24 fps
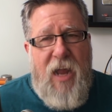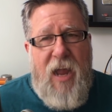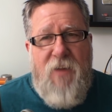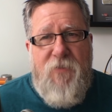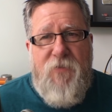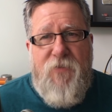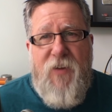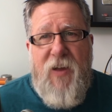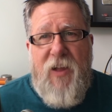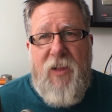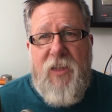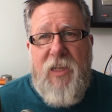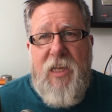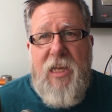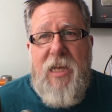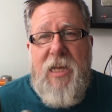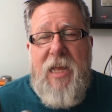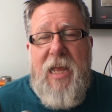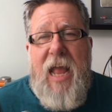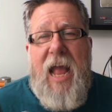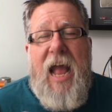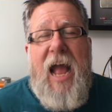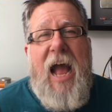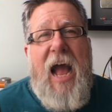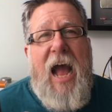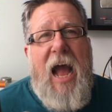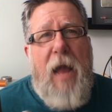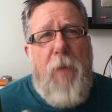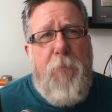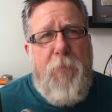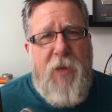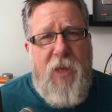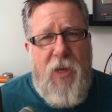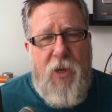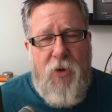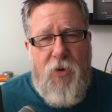I felt
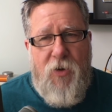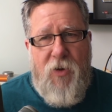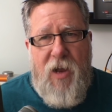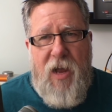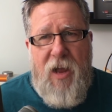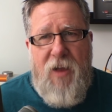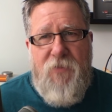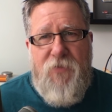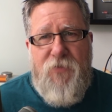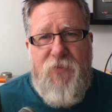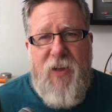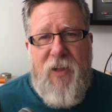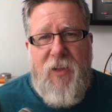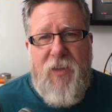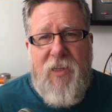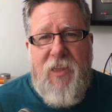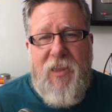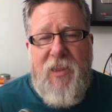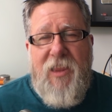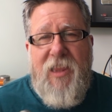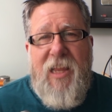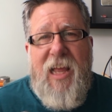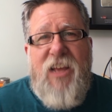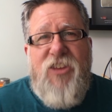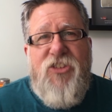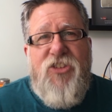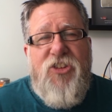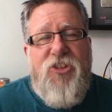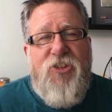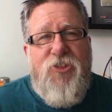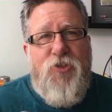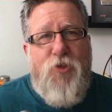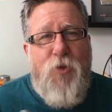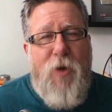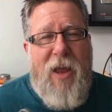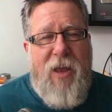happier. I felt less
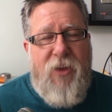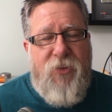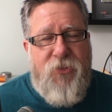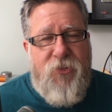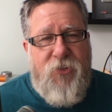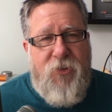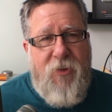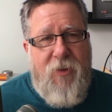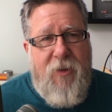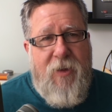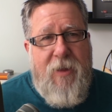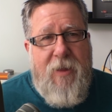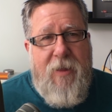stressed.